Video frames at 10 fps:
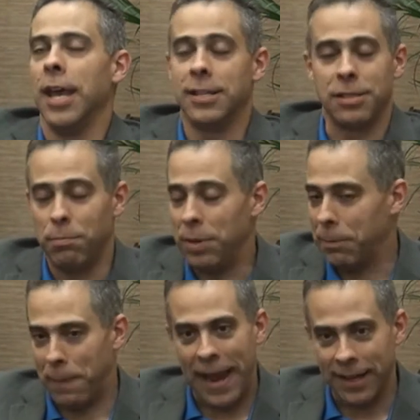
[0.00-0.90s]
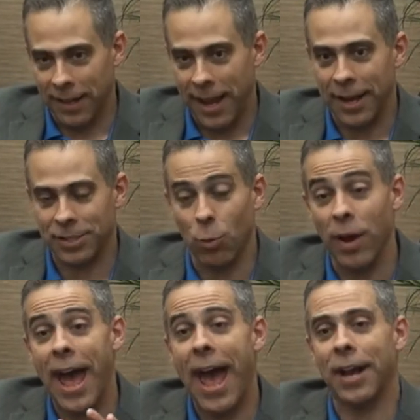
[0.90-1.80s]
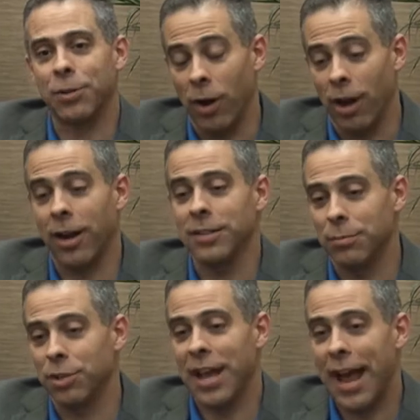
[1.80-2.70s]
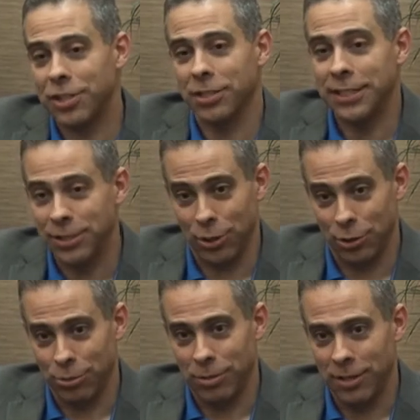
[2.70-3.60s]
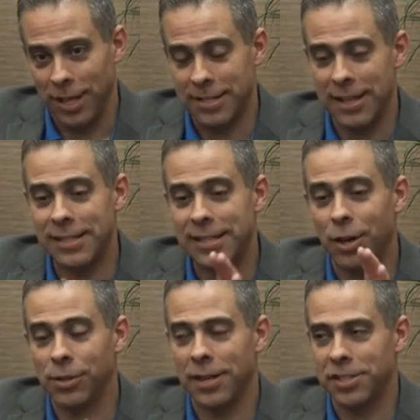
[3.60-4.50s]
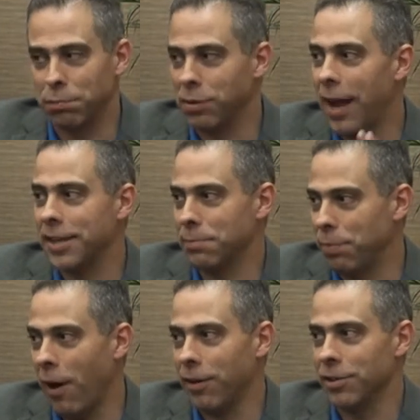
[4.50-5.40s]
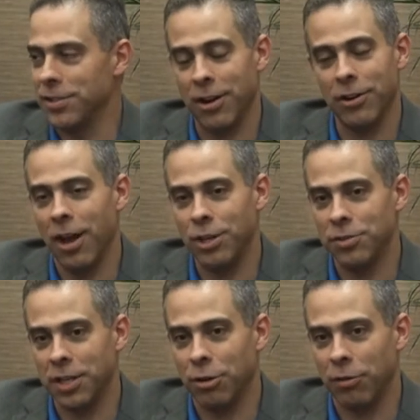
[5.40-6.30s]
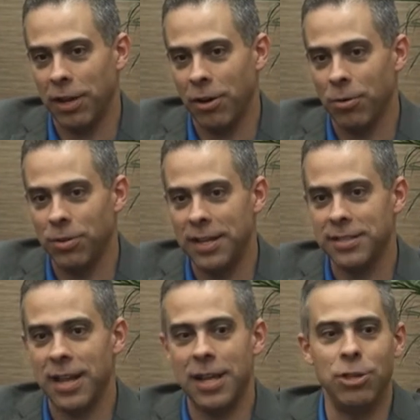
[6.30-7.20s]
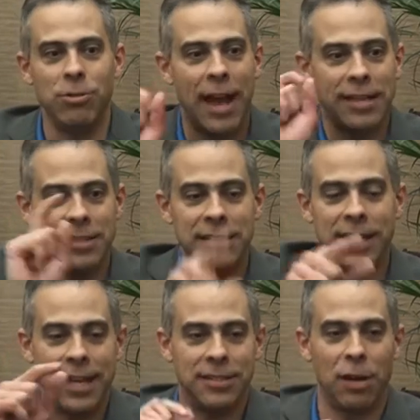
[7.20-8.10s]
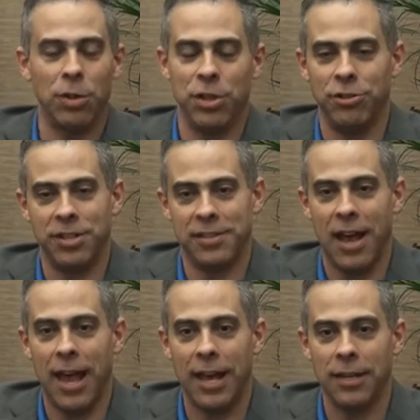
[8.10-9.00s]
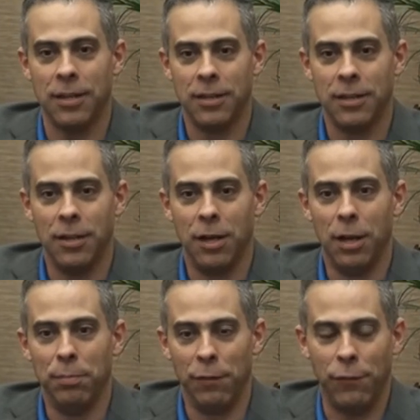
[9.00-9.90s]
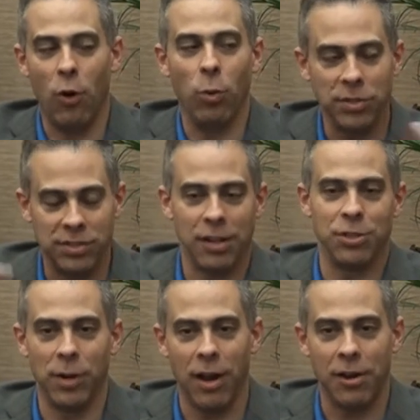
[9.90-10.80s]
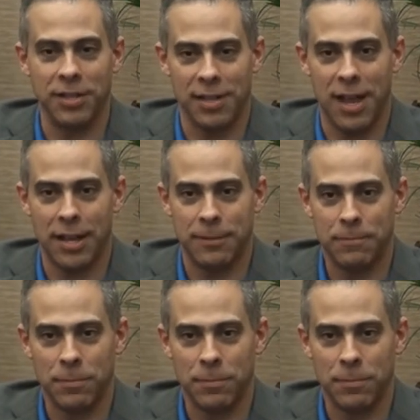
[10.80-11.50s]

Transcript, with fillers: It's a big pain in the neck. So what, act, what our customers actually do is they tell their suppliers and partners that are not using Creo, they say, you guys need to get done with your design before we'll start doing our design.